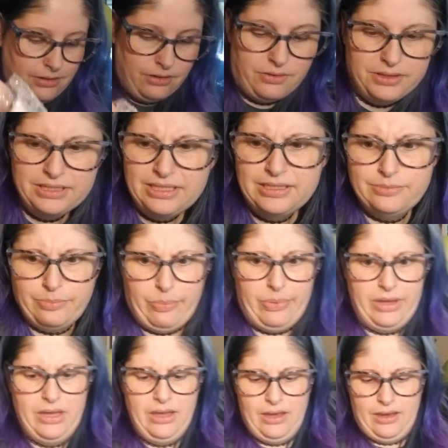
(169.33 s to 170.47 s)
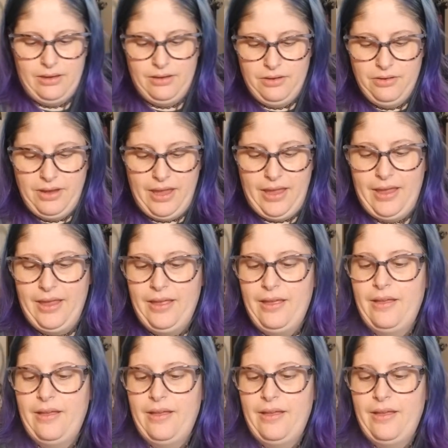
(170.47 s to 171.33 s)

This is big. Okay.